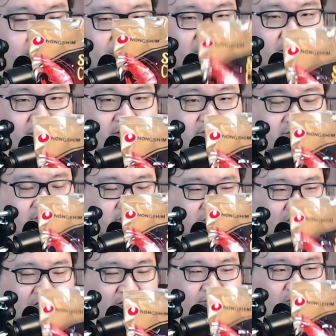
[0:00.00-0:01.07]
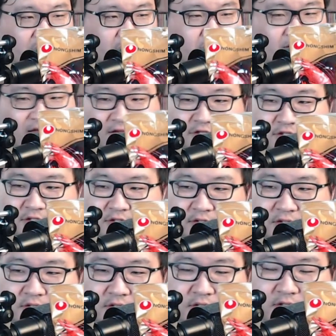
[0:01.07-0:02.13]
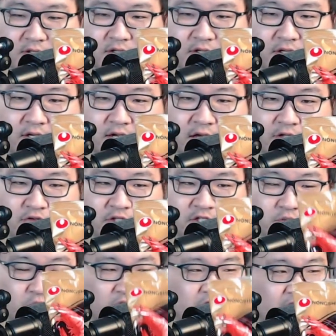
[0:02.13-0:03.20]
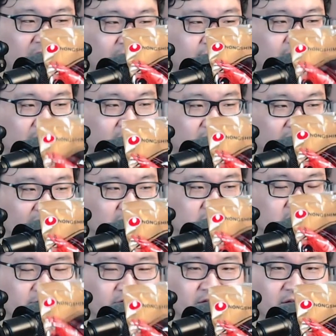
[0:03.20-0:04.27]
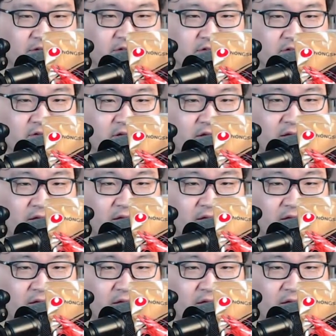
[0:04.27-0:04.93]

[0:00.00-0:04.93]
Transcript: because there's a lot of other Asian countries with a variation of this,